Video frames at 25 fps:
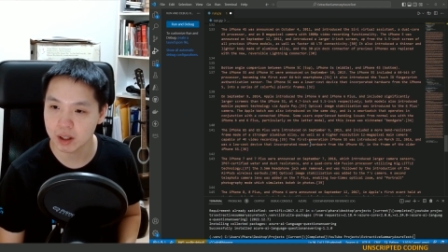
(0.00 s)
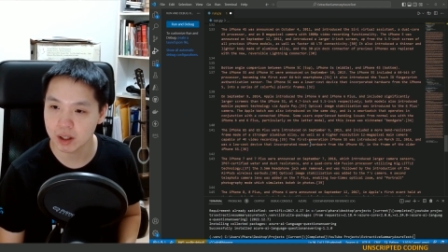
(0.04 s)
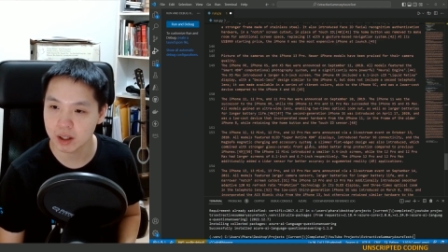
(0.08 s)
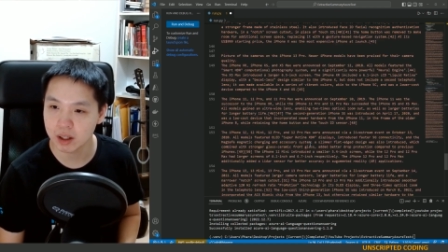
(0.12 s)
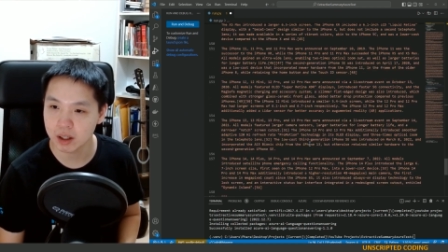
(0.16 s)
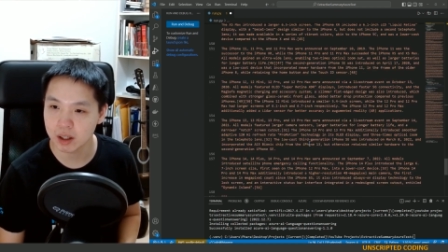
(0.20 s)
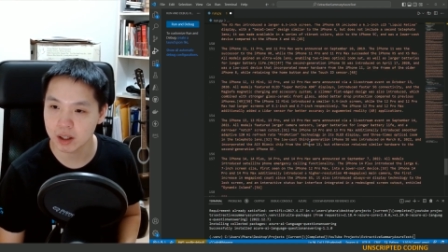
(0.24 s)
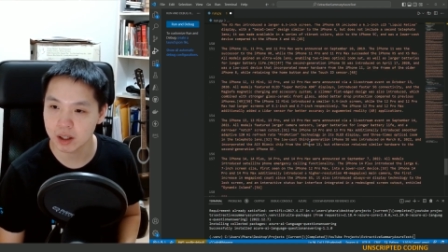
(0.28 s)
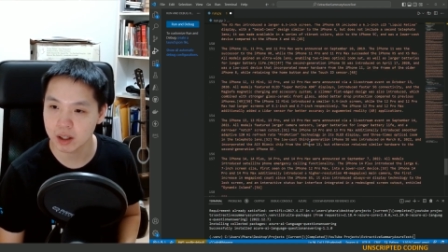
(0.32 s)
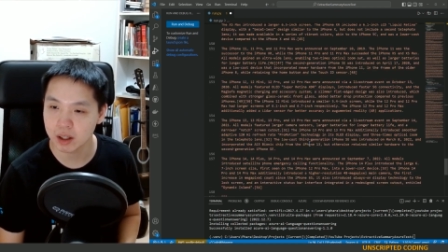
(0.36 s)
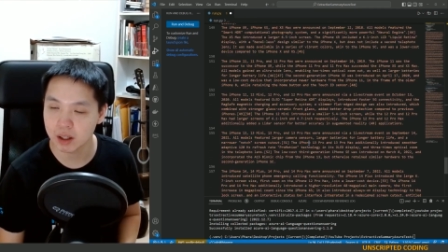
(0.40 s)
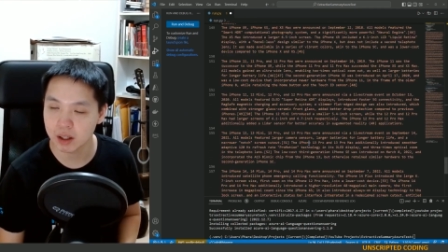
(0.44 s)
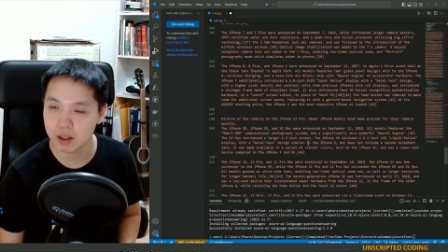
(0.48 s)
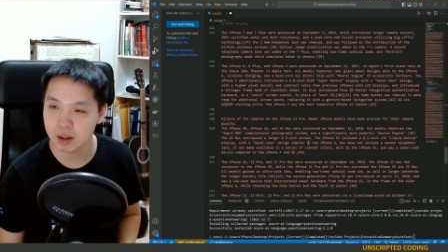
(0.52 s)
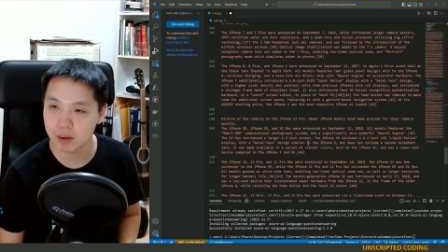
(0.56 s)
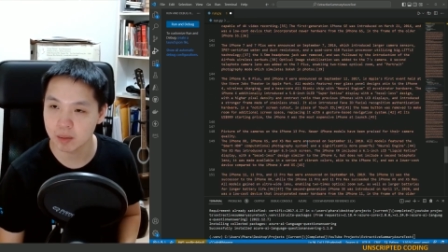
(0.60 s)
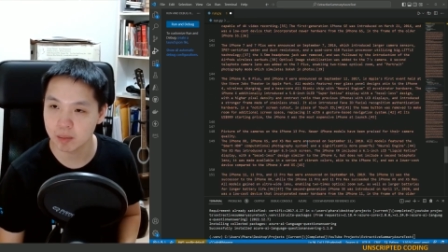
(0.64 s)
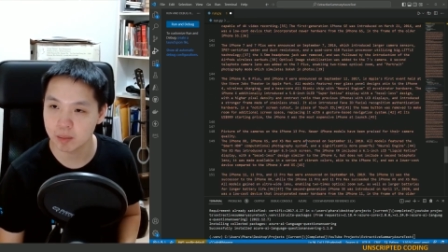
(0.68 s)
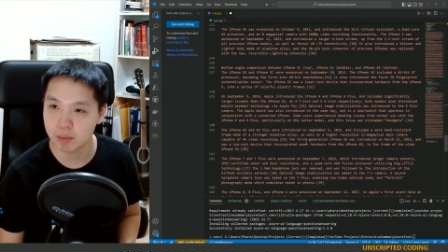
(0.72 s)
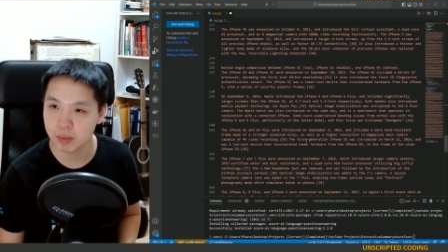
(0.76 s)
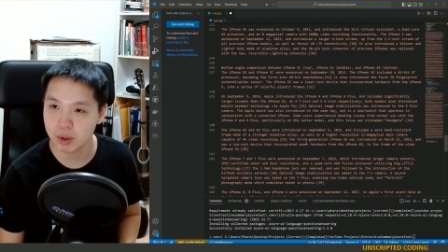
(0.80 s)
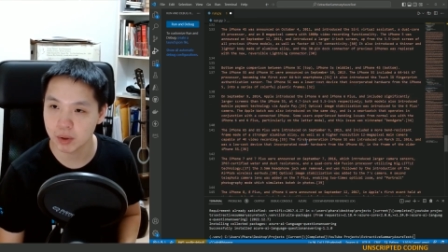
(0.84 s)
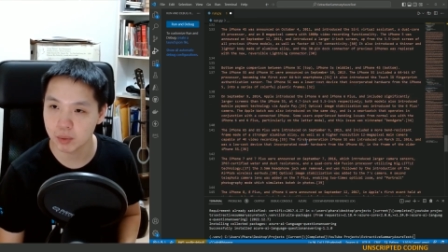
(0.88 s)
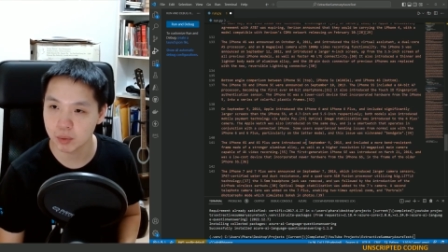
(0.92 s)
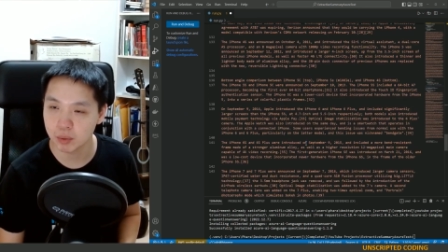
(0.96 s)
uh,
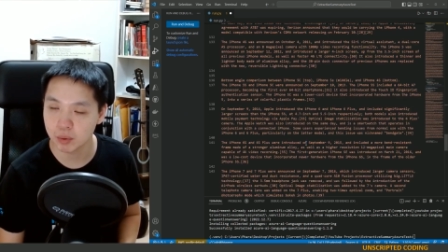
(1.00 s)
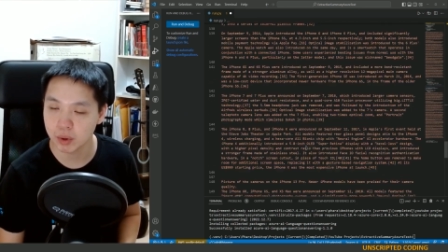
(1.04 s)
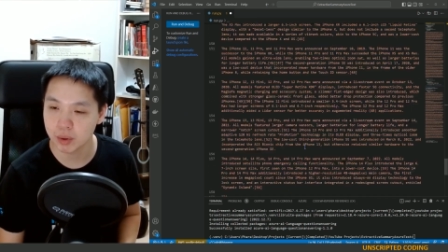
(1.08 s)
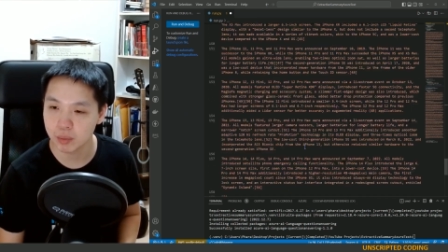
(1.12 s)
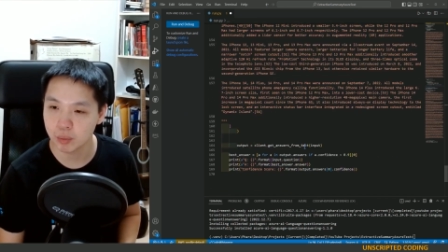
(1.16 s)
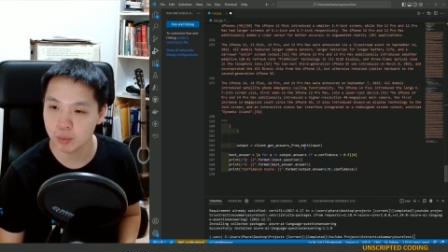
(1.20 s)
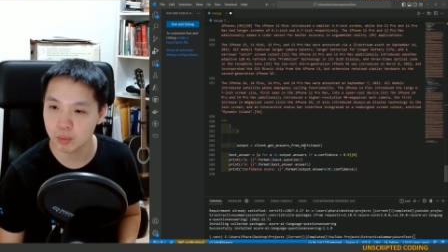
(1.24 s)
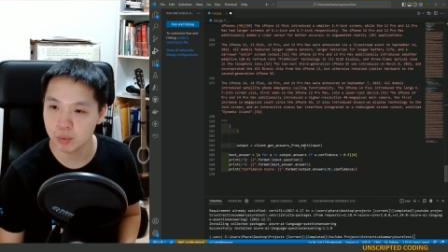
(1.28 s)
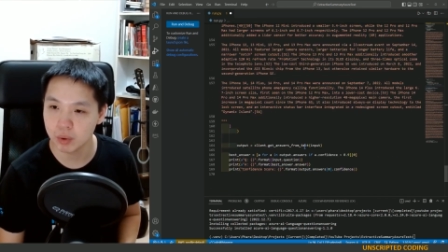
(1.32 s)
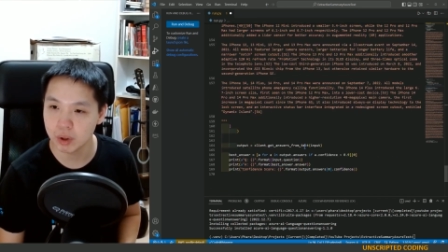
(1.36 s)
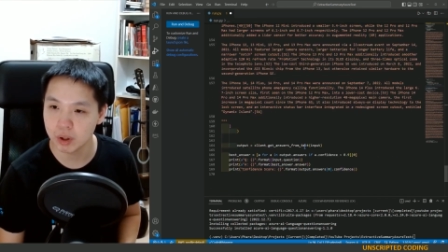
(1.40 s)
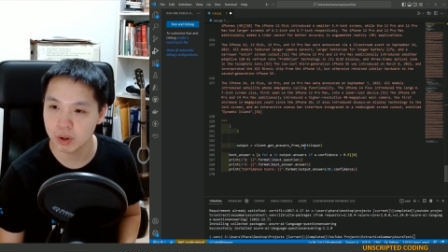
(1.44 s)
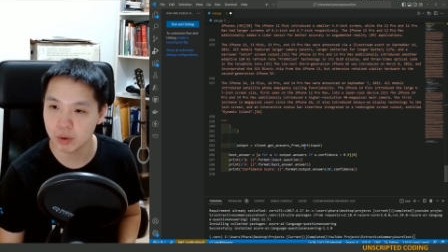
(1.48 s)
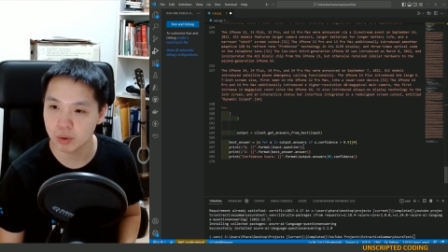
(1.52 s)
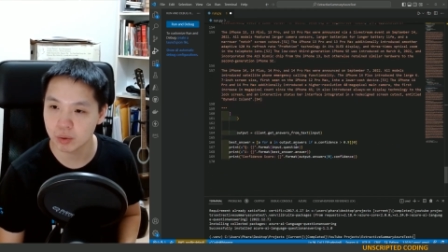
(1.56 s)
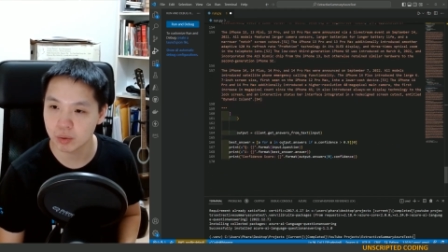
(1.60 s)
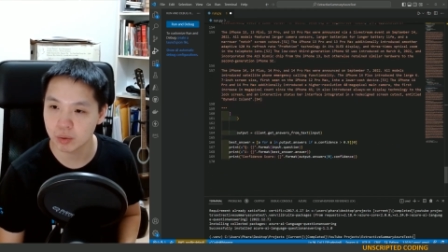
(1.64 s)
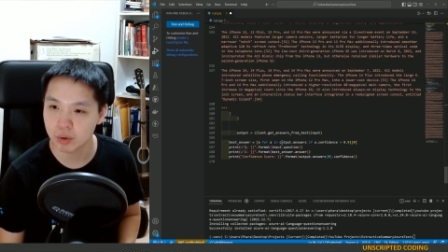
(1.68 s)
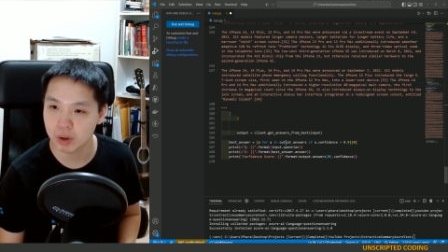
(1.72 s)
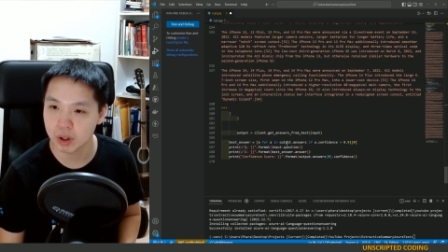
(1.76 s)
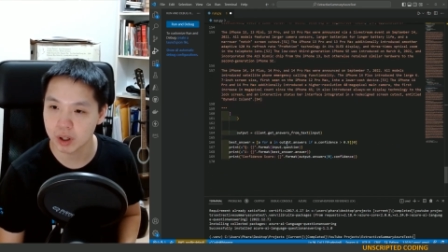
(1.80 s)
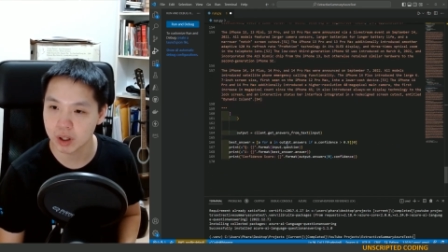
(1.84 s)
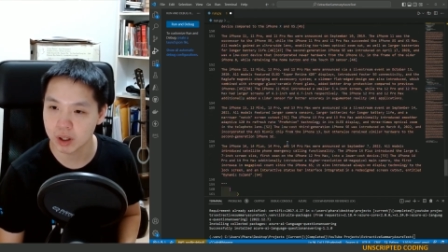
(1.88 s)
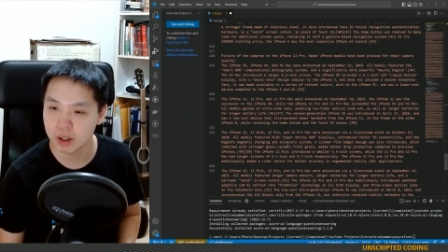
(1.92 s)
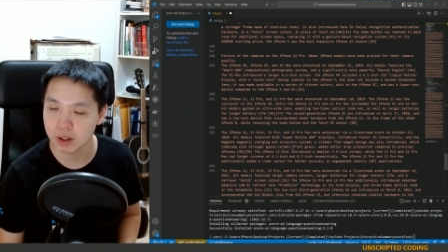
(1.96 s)
but we will
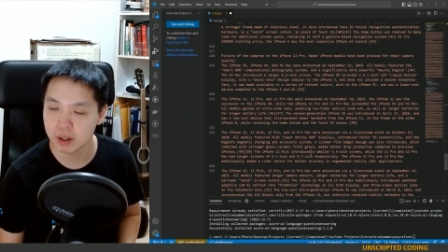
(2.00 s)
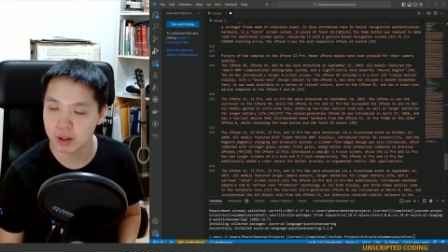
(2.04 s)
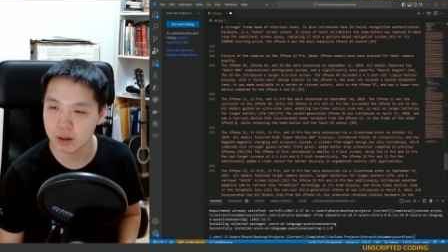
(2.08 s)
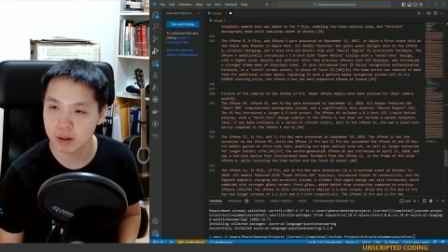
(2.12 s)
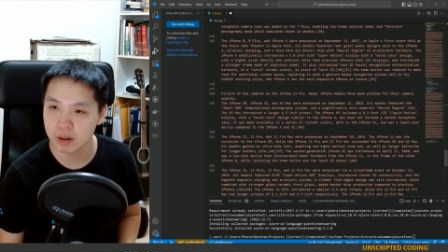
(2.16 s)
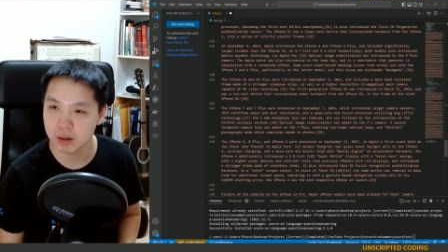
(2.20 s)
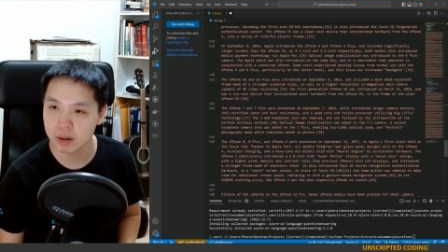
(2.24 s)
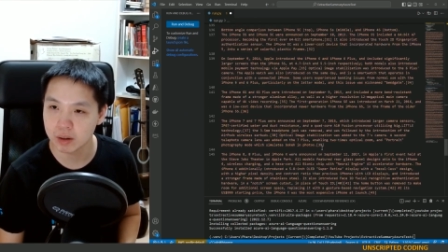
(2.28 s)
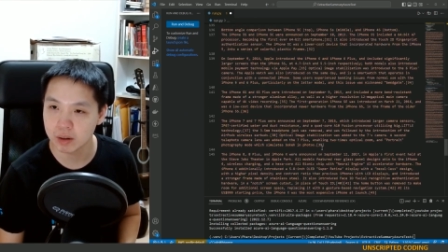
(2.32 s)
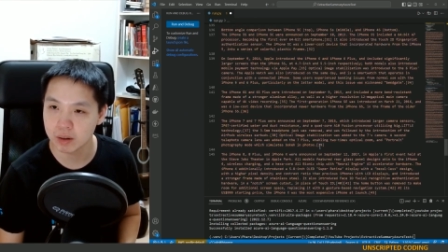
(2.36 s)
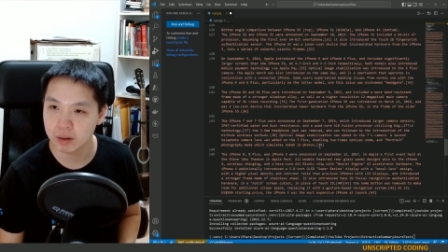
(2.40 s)
run.